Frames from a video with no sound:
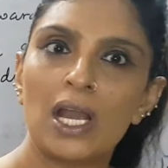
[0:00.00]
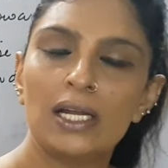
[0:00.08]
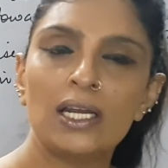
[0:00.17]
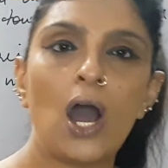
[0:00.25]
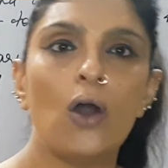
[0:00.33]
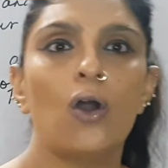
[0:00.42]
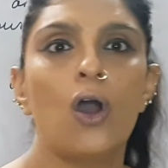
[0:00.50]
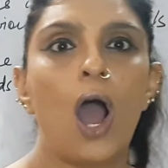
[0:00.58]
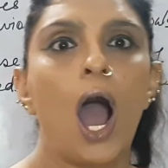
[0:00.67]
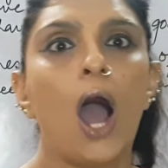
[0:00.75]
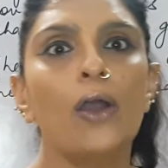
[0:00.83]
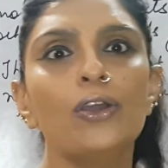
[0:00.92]
Now,
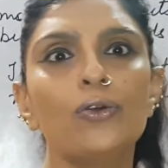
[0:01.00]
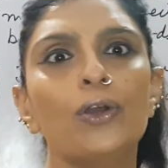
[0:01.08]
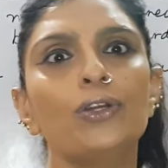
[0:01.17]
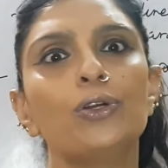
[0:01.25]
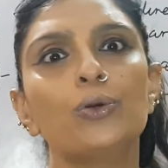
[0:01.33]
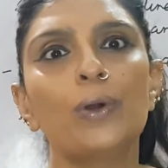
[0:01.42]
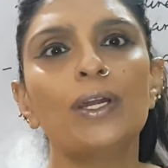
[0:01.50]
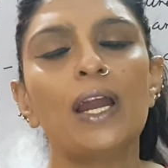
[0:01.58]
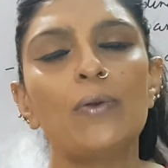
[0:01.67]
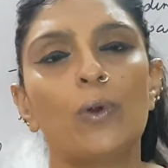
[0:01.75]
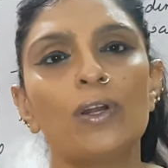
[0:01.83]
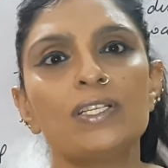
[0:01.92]
how are you going to do it
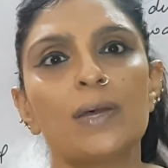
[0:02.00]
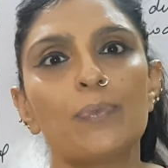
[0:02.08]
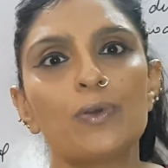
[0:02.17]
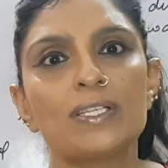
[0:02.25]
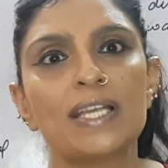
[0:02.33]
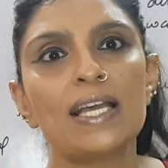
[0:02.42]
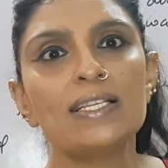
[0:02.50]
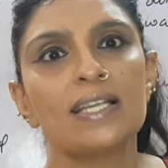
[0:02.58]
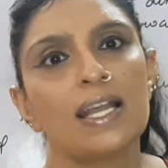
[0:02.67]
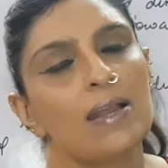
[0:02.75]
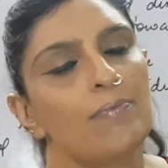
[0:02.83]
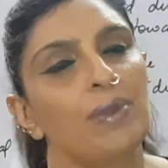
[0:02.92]
and what is the process
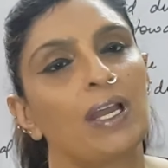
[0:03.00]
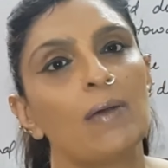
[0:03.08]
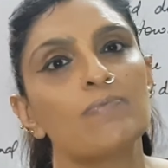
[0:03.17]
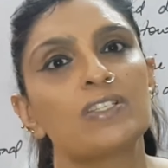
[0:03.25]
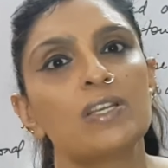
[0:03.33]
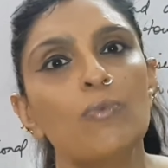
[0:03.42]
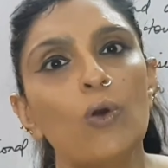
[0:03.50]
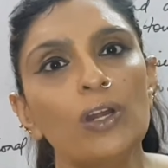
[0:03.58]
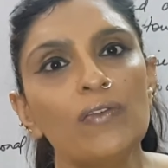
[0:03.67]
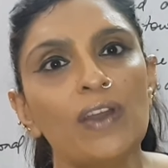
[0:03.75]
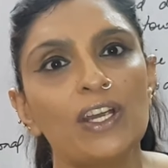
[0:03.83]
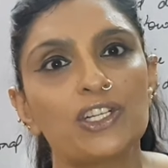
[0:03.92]
becomes the
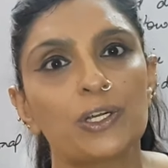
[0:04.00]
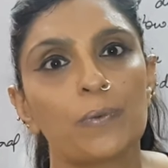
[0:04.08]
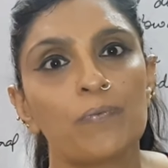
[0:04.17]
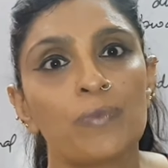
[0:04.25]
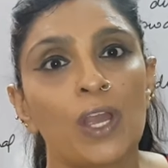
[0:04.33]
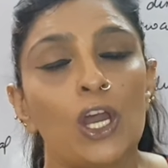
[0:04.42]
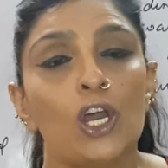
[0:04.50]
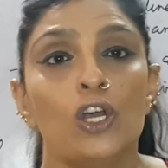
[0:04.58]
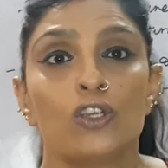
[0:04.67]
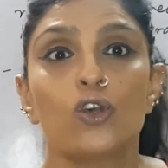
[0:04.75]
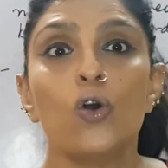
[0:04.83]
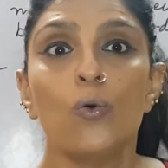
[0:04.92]
motivation.
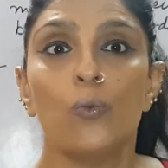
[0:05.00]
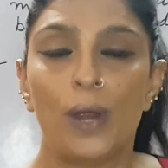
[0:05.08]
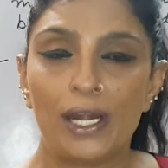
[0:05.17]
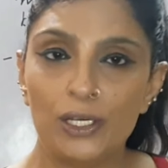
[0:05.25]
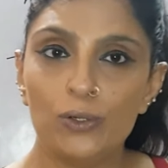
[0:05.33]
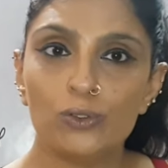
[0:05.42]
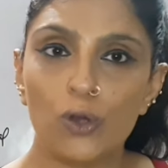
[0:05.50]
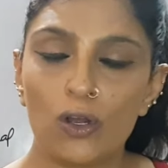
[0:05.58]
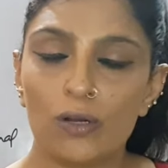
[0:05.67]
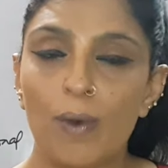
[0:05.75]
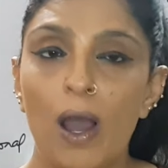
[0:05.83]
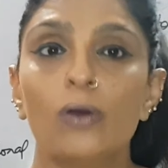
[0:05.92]
So, when you talk
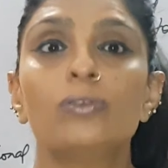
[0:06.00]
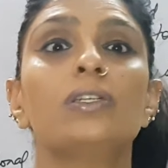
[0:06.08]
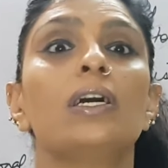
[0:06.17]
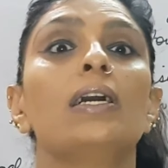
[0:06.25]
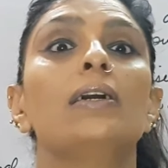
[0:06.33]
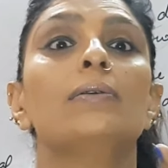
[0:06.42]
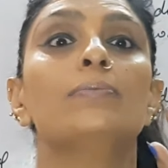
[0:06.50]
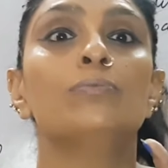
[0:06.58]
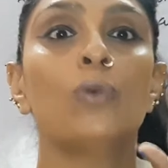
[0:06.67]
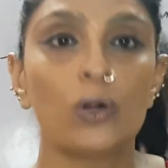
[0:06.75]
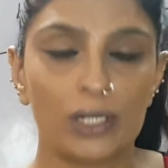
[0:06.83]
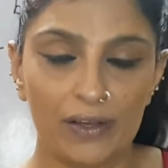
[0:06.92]
about
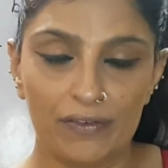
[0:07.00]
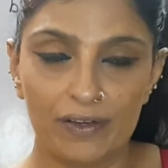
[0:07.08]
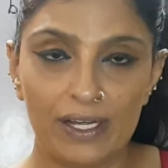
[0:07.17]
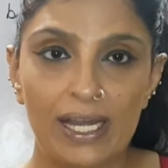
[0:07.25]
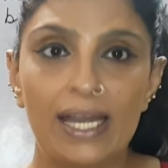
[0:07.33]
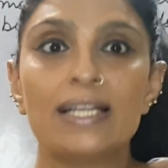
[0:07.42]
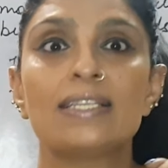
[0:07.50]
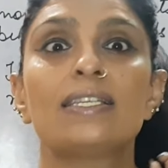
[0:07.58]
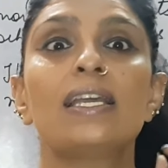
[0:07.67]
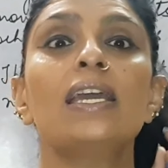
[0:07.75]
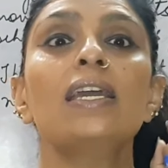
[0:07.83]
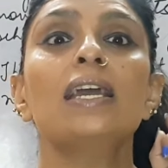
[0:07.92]
motive, it's
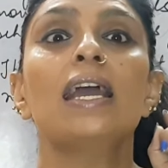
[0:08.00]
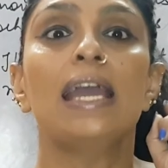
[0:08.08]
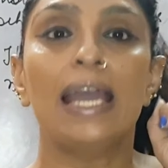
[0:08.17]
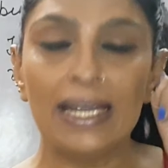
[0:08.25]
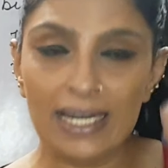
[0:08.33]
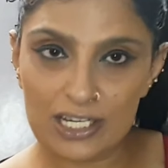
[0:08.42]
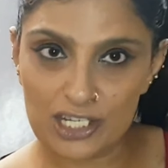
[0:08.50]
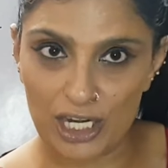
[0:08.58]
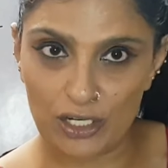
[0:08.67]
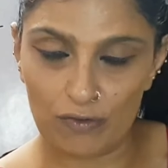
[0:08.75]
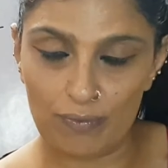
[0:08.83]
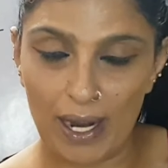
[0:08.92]
the inner
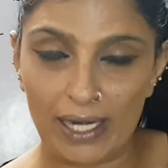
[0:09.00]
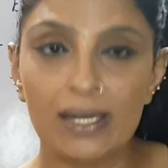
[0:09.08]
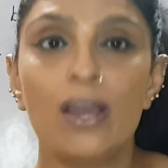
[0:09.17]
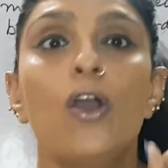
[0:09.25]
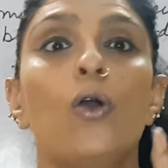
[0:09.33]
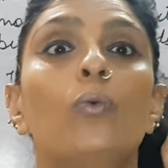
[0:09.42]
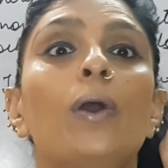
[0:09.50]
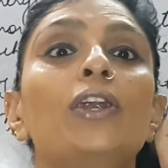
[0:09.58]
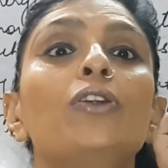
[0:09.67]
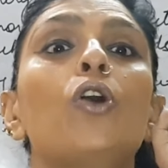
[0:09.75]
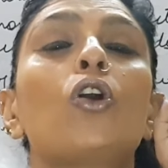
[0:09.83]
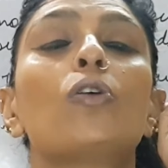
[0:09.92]
state of mind. When
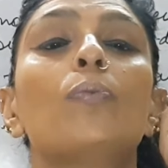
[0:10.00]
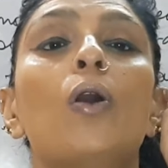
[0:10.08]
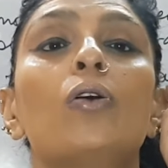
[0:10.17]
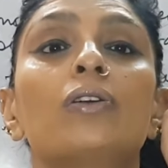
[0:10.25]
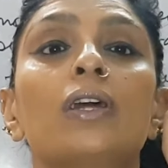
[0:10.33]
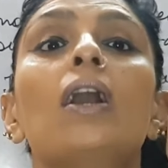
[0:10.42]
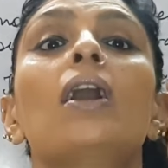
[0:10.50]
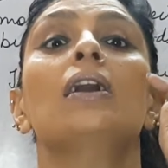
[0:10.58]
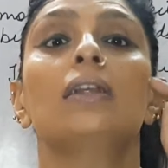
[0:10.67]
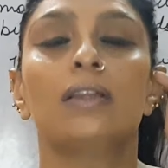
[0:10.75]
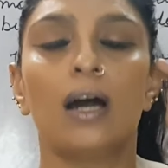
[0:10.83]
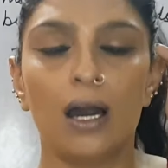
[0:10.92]
you talk about
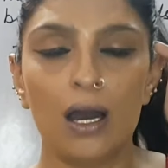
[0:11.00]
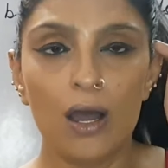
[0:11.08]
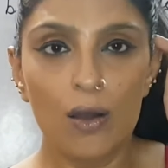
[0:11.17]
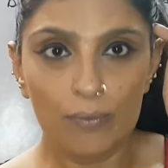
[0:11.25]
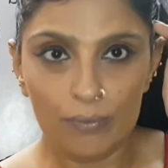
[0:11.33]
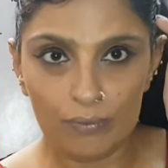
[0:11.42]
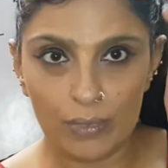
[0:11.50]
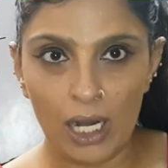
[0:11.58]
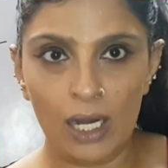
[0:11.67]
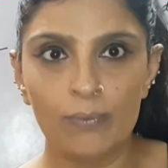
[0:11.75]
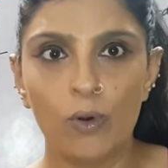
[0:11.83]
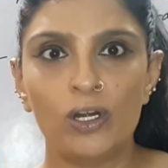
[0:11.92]
the
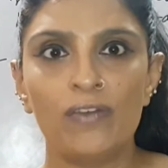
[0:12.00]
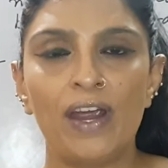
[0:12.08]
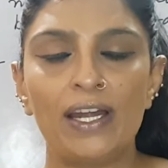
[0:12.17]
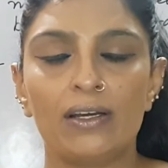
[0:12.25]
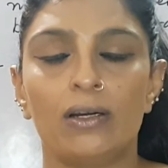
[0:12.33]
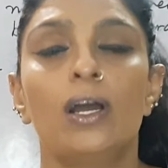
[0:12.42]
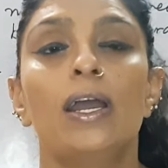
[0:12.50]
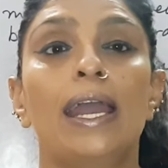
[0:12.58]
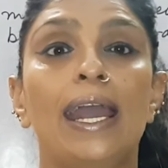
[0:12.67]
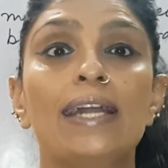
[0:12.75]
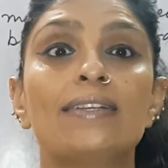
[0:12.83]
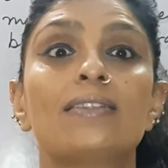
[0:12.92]
motivator,
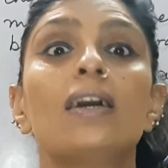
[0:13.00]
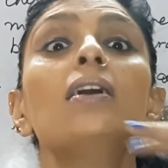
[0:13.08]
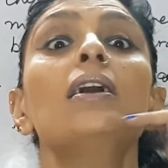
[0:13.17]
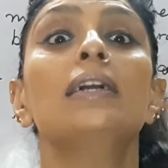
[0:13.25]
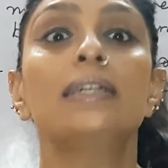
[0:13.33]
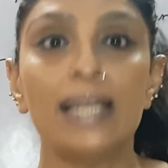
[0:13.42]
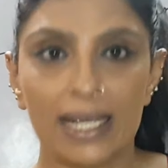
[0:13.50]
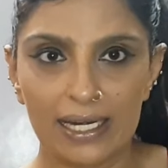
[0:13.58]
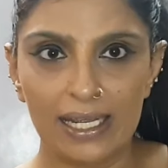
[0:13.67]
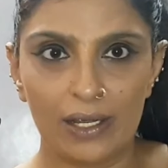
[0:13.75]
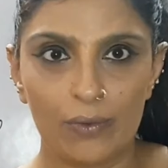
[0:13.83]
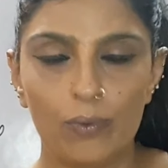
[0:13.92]
it's the
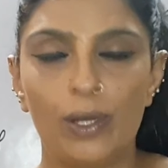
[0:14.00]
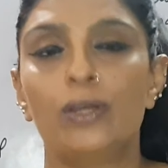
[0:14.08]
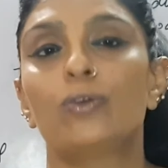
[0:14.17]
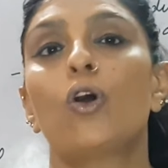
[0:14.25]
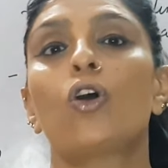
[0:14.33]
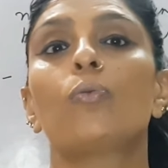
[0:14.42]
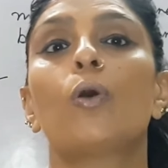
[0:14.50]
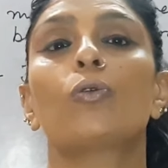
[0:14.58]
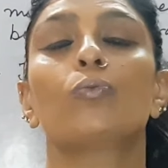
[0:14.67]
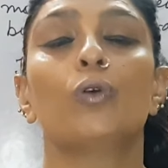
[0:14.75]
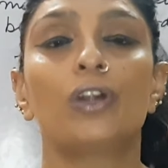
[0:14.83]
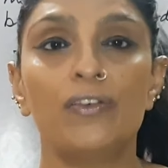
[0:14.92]
technique. When you talk
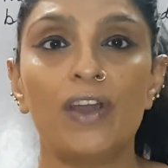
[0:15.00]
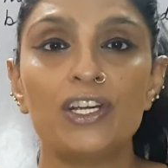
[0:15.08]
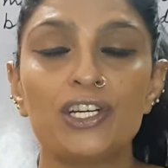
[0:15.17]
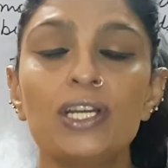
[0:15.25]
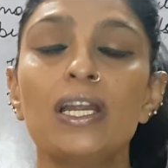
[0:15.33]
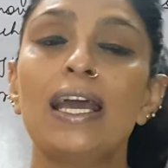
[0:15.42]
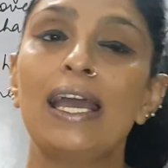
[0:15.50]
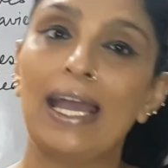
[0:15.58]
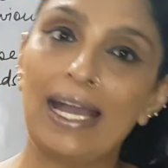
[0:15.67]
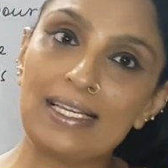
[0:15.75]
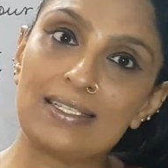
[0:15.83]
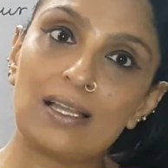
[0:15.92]
about motivation,
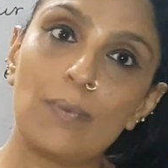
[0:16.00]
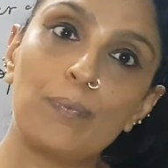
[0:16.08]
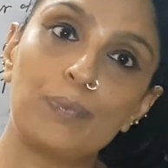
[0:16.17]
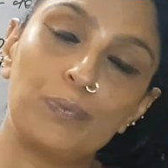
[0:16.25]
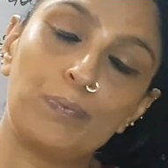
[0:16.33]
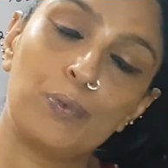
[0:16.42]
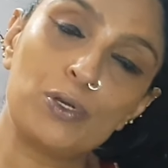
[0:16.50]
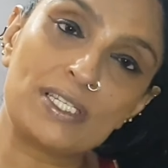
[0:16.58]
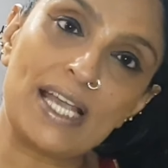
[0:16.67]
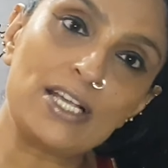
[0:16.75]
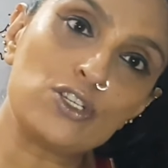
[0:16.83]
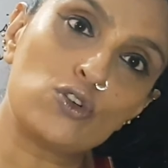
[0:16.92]
it's the
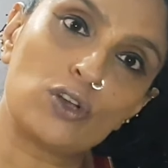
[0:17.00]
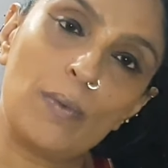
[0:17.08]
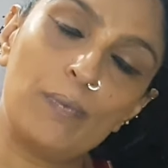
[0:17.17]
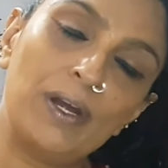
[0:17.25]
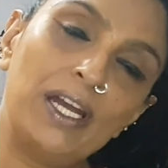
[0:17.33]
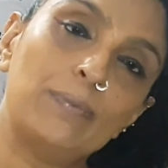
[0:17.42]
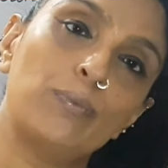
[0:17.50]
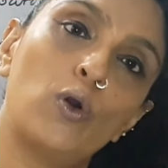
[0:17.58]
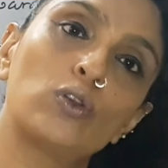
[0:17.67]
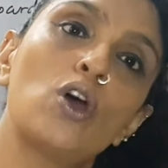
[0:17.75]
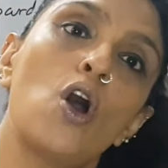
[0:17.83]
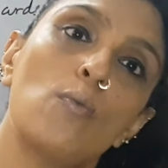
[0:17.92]
process to complete
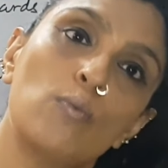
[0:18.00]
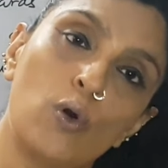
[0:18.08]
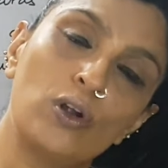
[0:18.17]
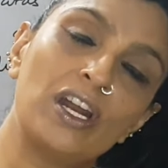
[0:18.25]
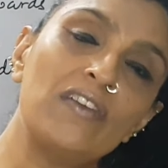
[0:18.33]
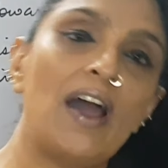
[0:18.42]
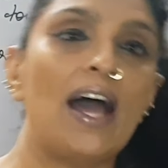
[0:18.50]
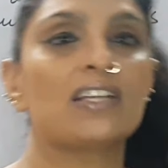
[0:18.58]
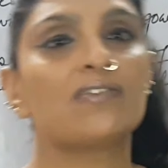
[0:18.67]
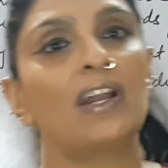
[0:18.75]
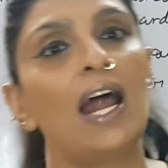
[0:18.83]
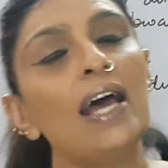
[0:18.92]
both motive as
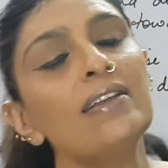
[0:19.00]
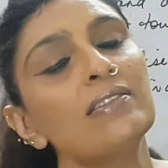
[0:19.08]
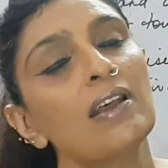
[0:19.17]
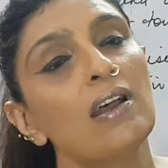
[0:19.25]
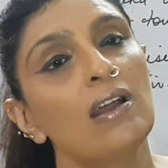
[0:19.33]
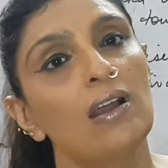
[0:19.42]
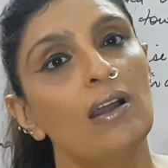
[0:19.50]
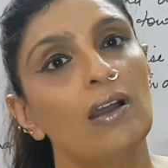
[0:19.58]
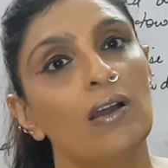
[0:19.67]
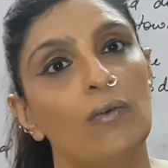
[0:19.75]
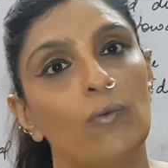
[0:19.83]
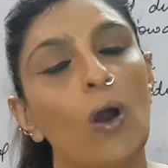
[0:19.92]
well as
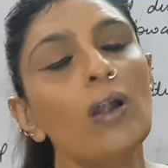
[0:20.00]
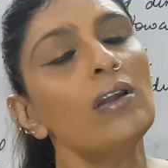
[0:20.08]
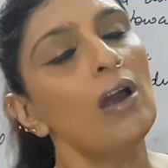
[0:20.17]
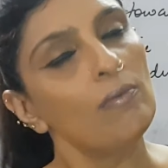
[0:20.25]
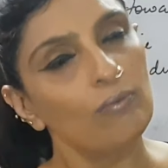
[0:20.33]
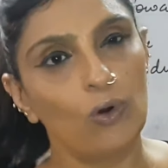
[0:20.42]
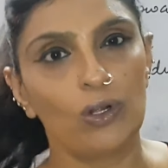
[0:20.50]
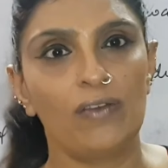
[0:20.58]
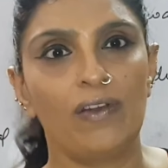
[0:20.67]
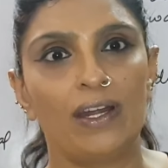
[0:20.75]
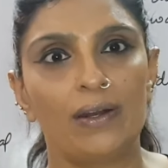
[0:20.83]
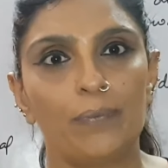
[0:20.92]
what?
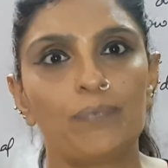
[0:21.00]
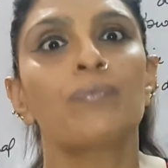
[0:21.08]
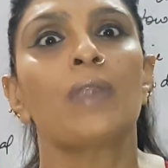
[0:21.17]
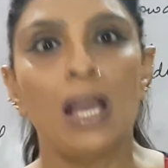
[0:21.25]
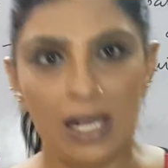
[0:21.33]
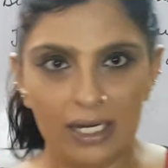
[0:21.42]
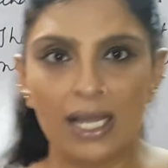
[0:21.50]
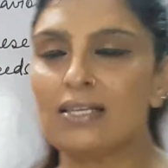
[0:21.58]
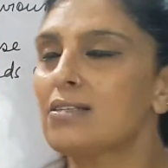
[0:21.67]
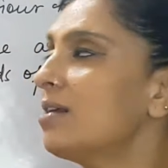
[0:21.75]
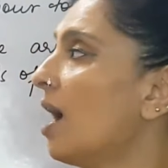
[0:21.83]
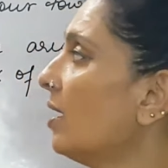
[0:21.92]
Motivator. Let's
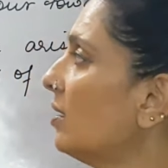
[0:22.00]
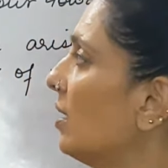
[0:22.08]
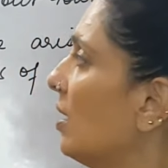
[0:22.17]
start.